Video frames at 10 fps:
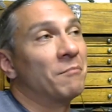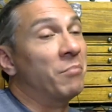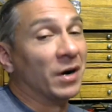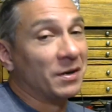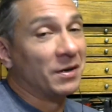
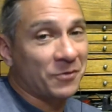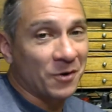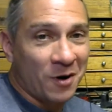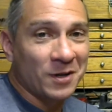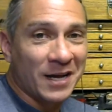But for
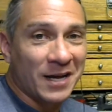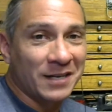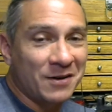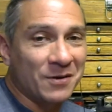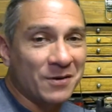all I
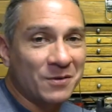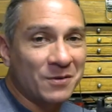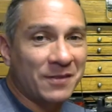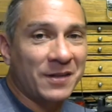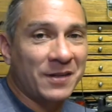know,
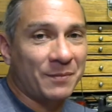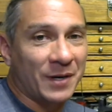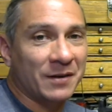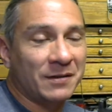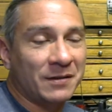right, think
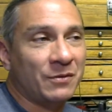about it.